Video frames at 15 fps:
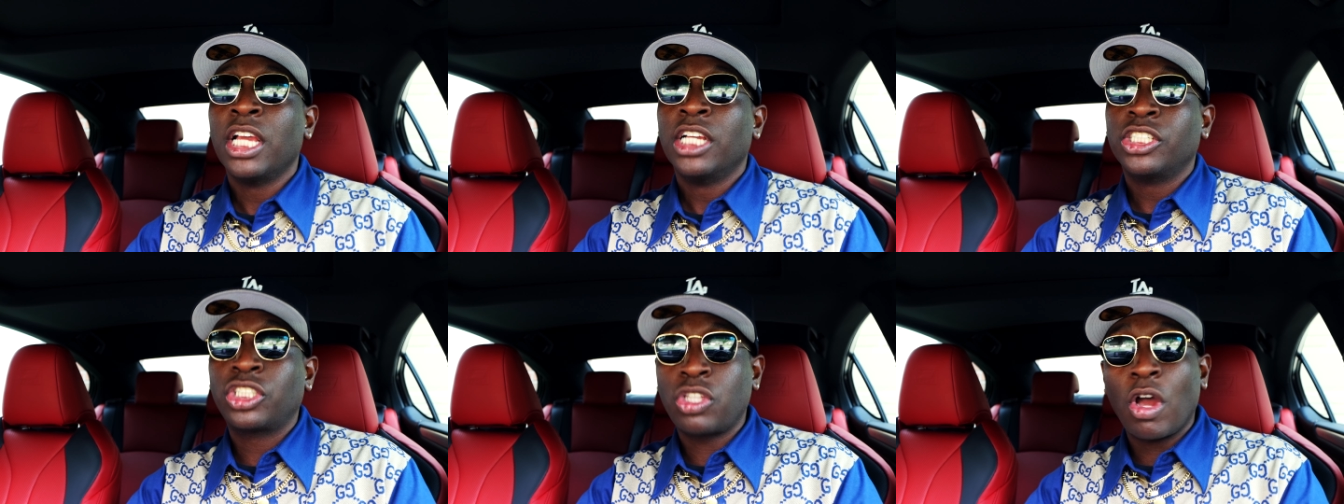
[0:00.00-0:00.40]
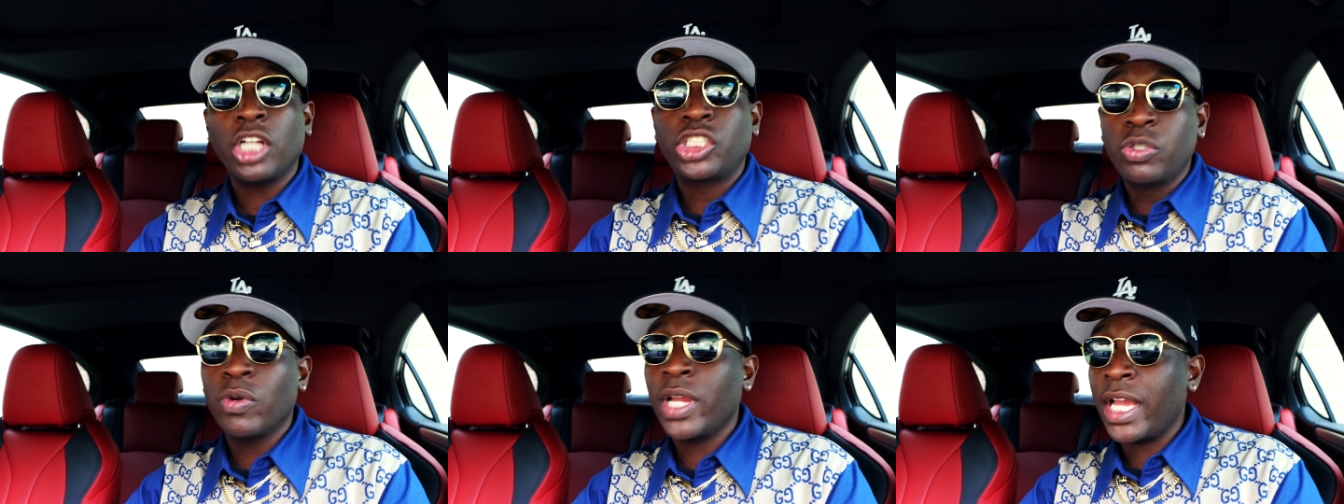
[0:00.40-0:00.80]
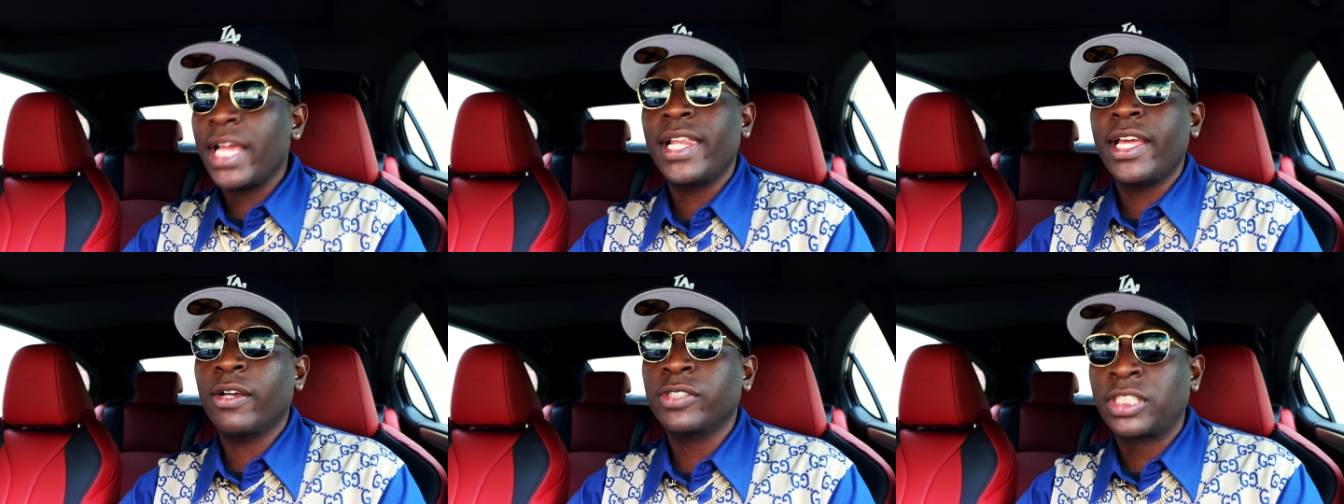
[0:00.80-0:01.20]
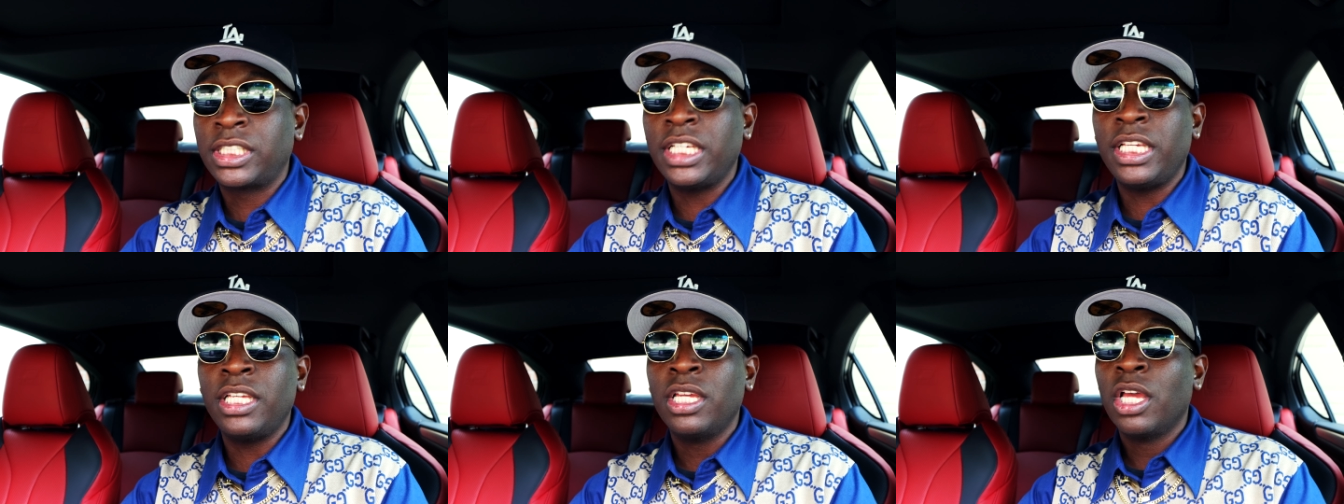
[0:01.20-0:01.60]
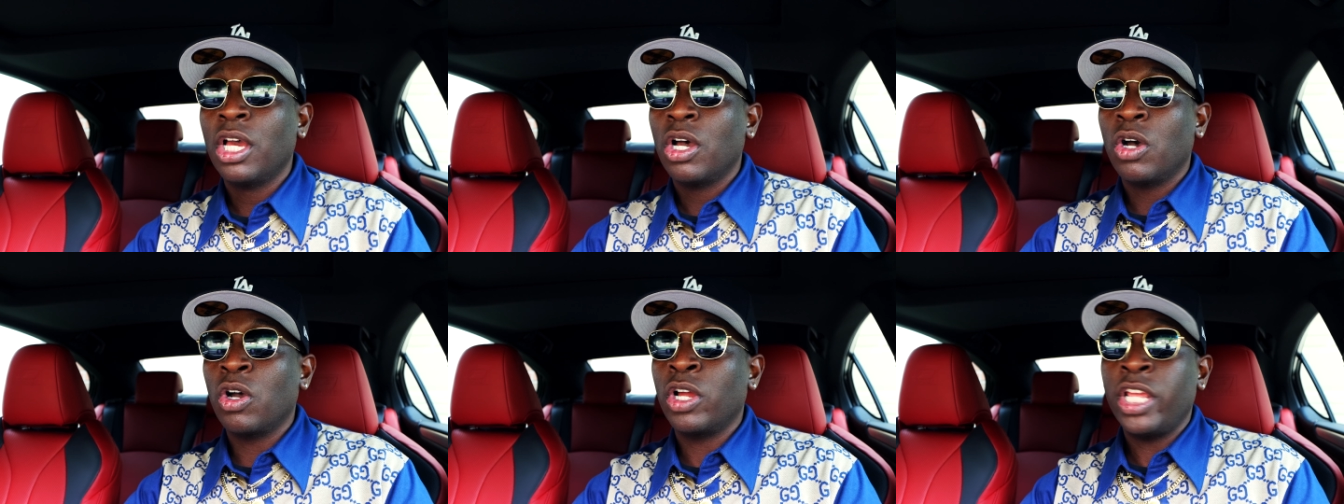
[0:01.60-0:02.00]
start your LLC
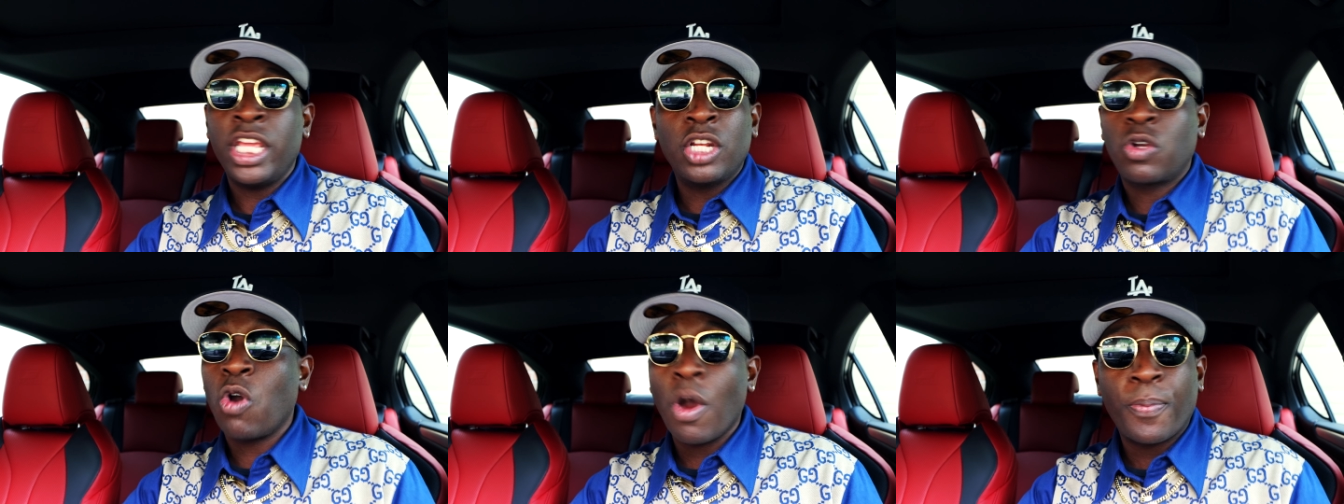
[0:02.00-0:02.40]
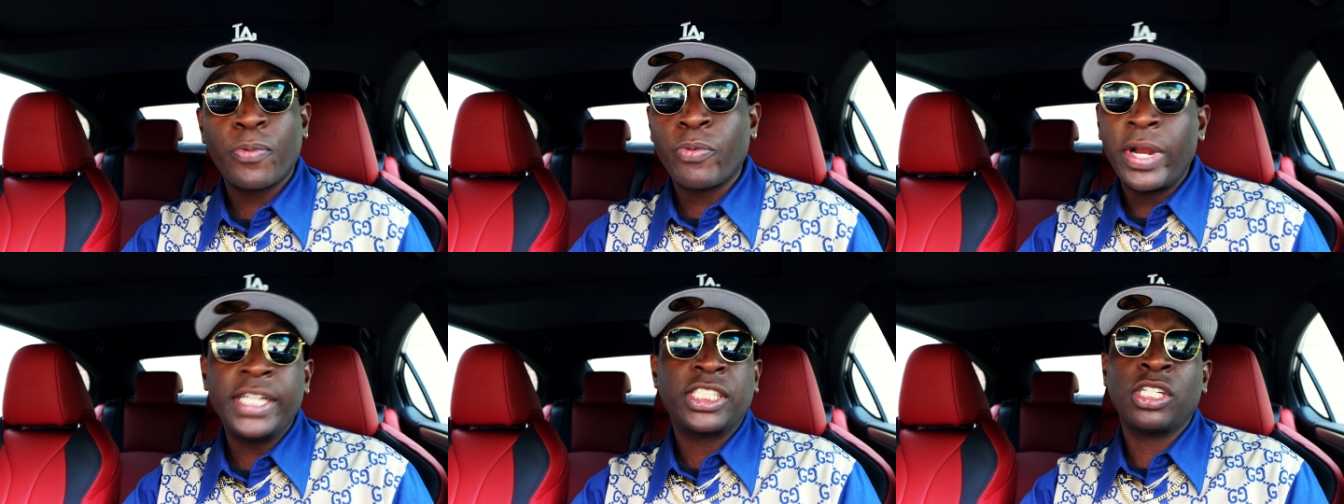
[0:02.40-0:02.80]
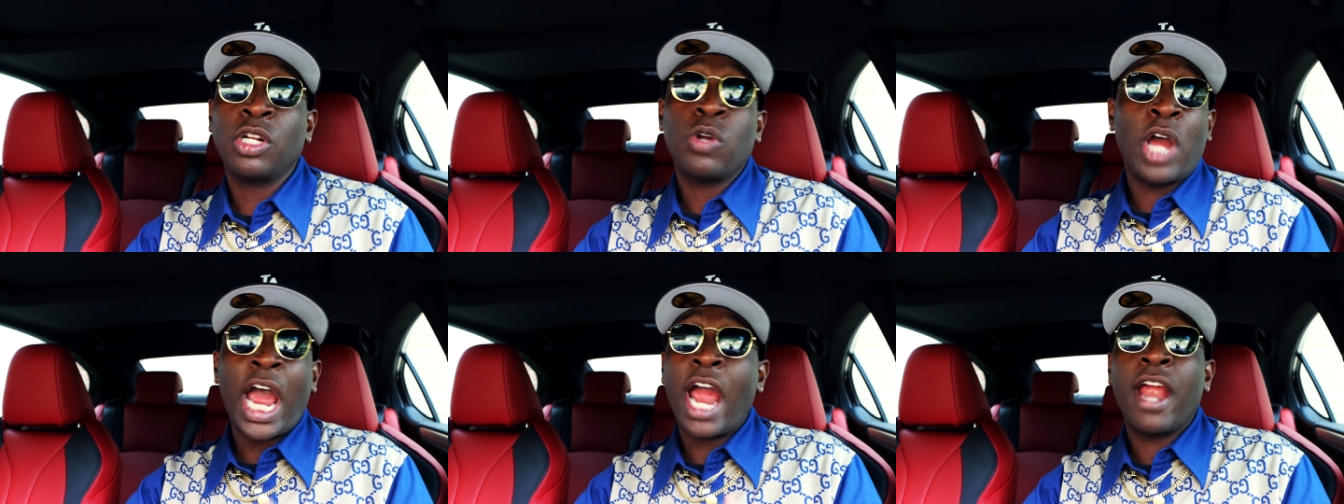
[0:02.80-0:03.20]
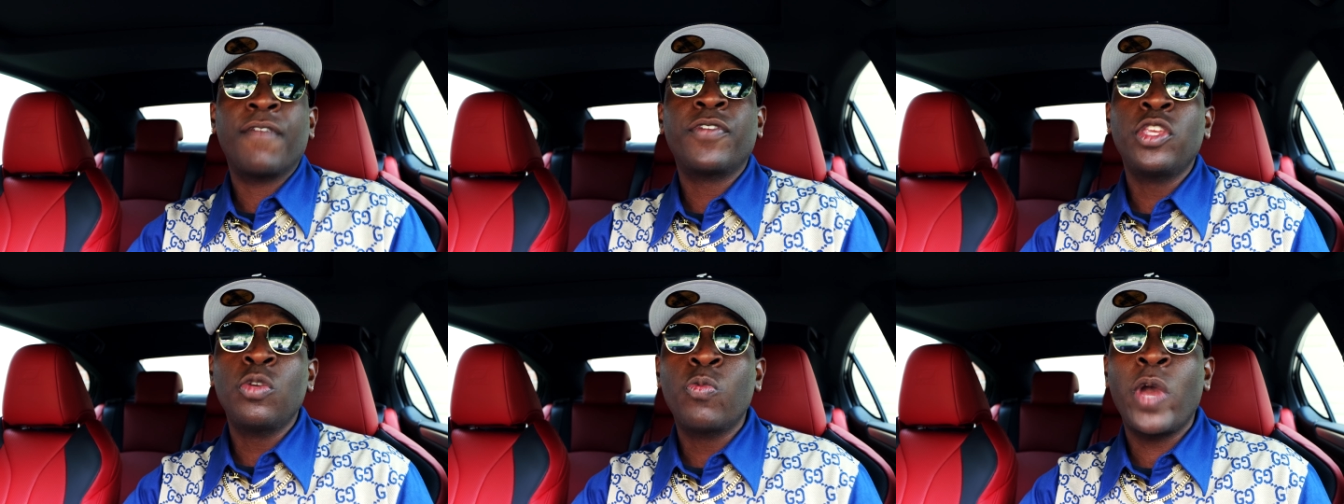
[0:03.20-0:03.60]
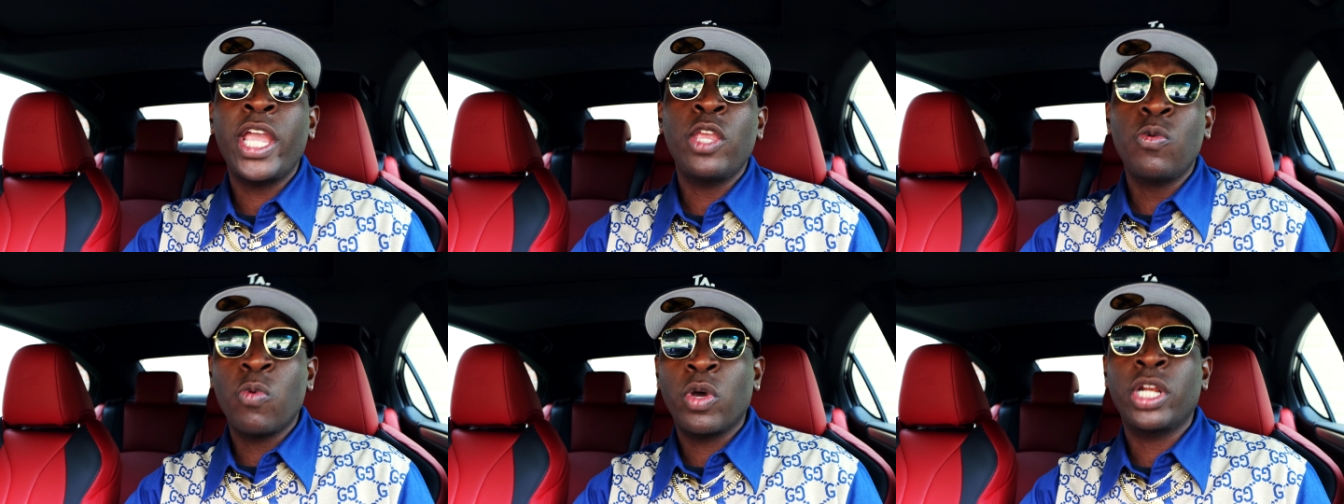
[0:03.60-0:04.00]
or incorporation, or however you way
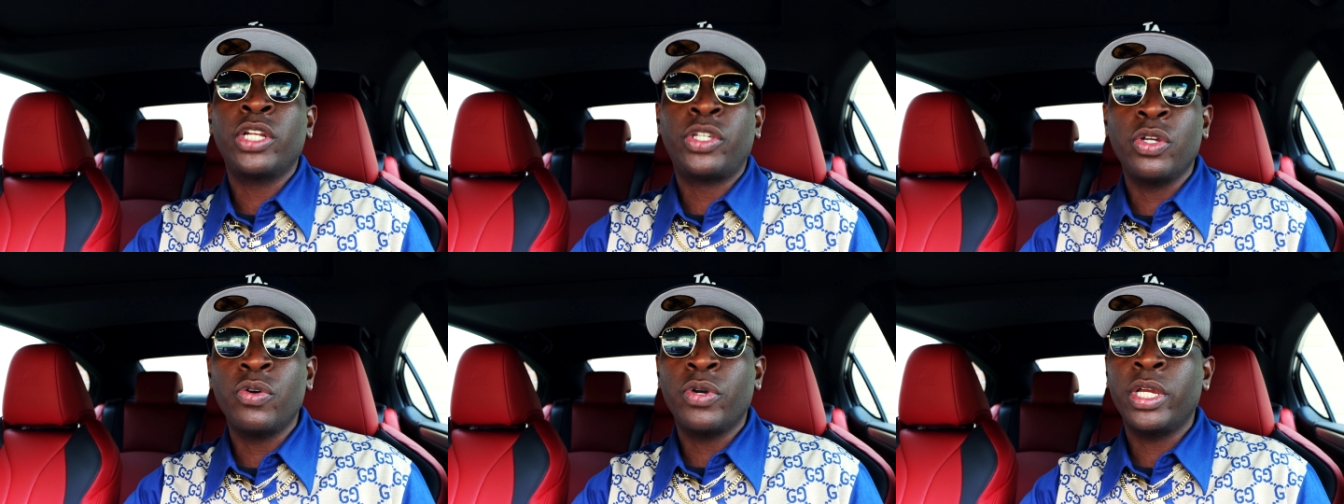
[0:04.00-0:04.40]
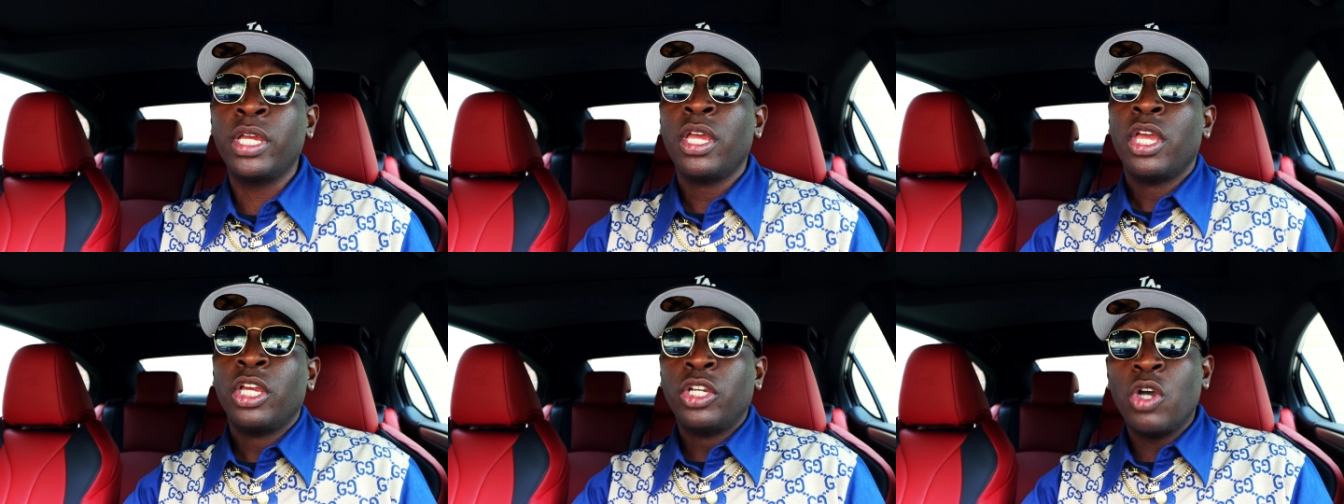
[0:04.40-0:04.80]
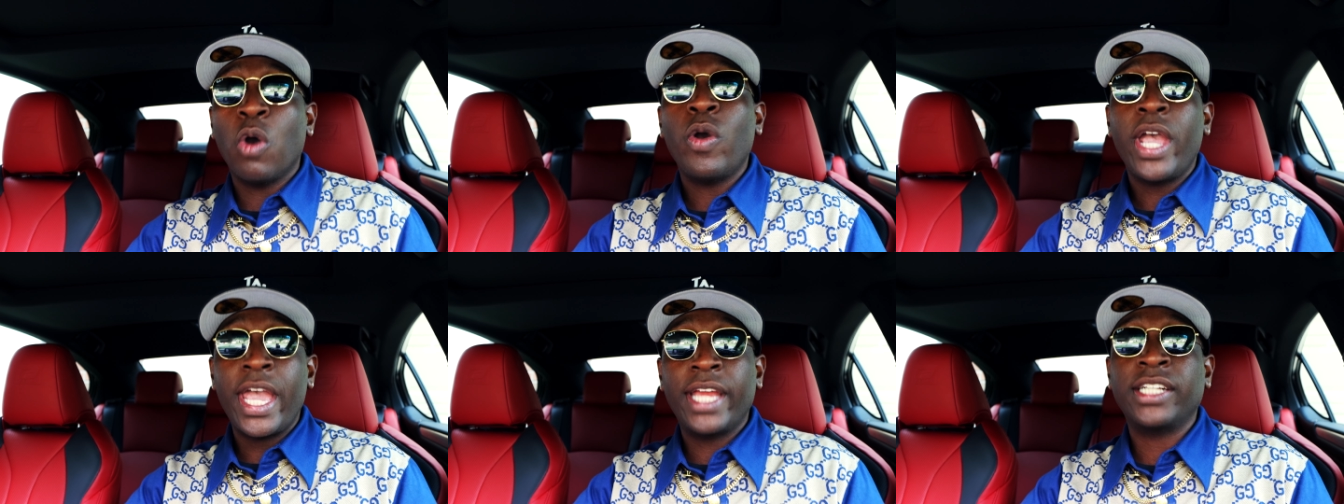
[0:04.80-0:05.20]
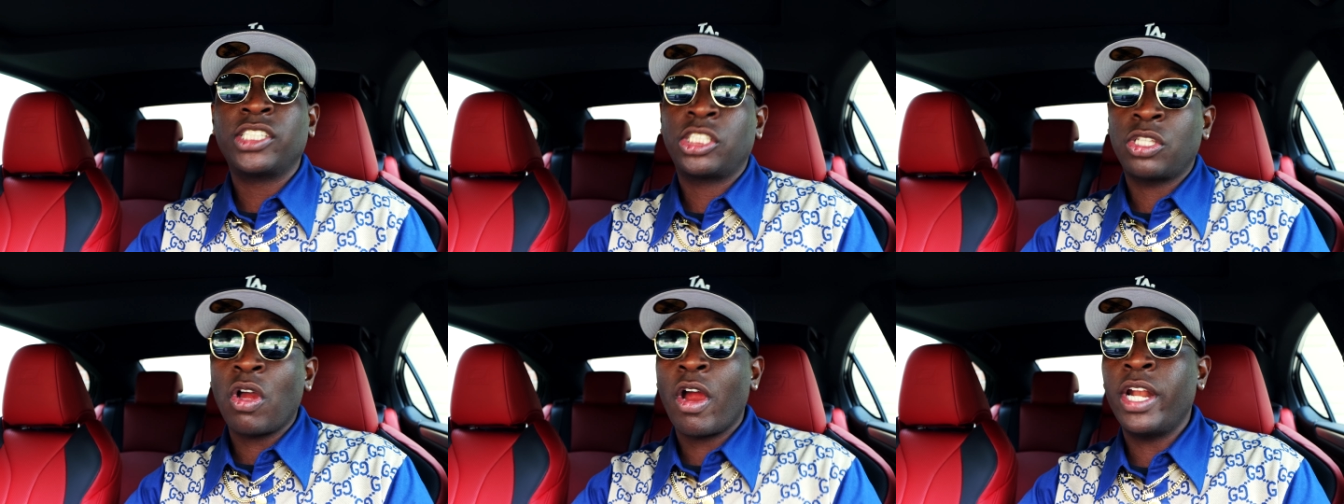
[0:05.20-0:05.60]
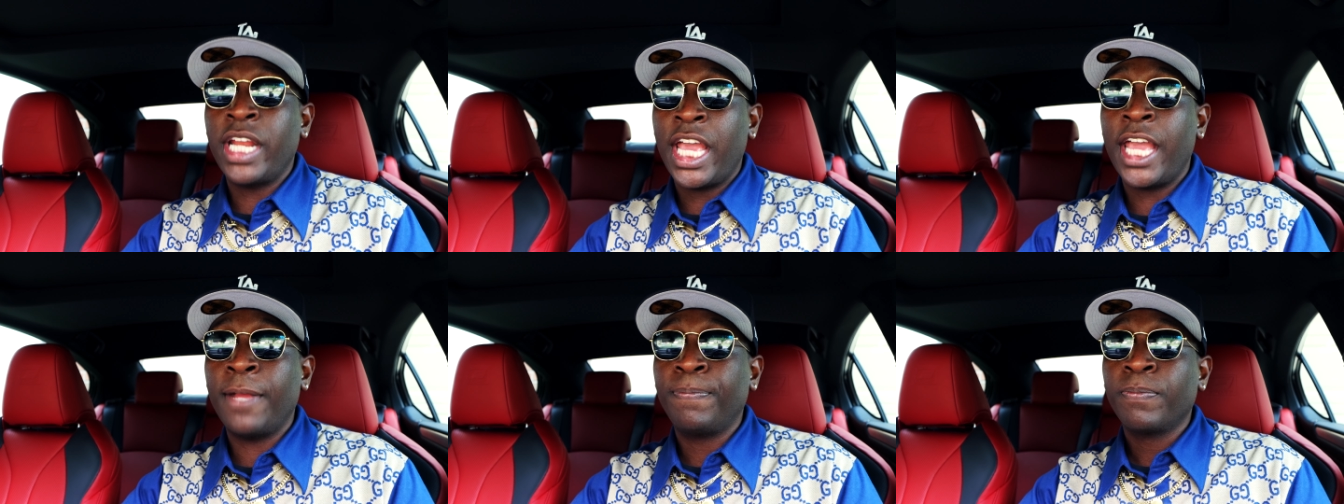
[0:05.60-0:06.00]
you want to do it. Go ahead and start
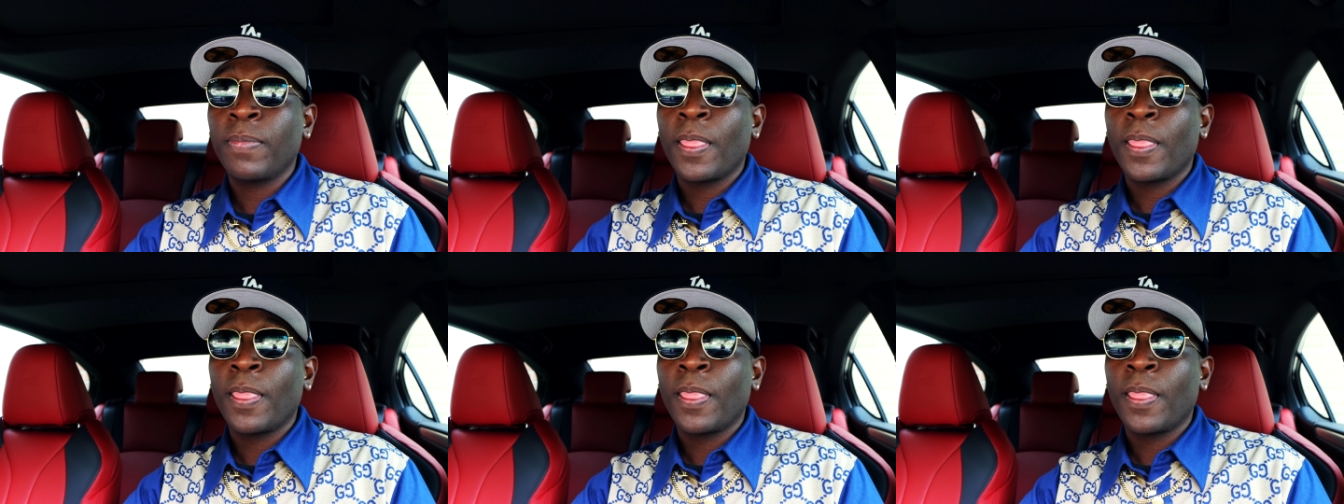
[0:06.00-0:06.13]
that.